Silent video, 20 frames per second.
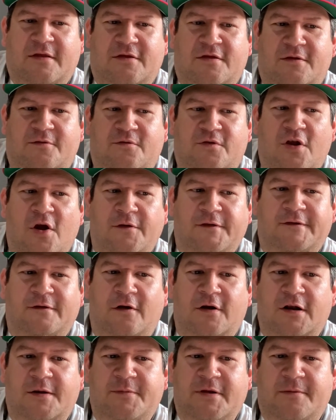the notes
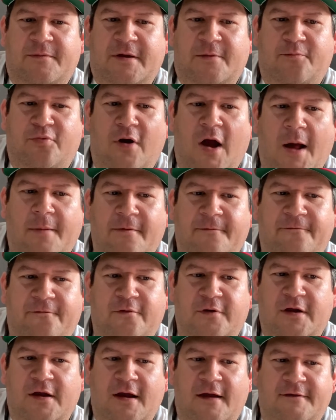aren't going to be a big problem for
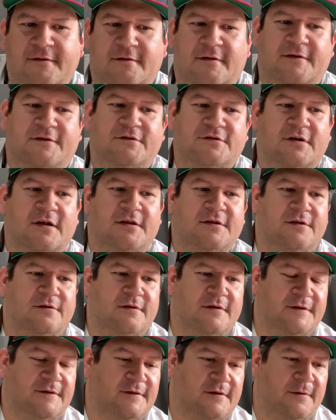you guys unless you try to do
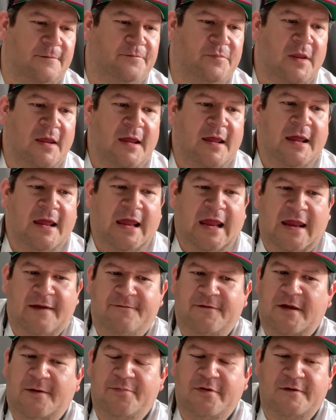this
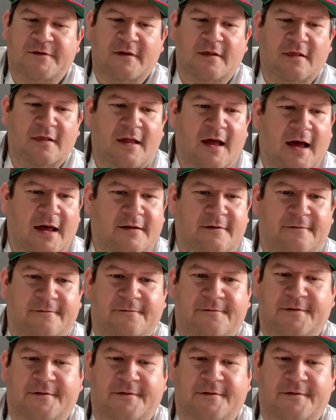AVA, but there's a lot of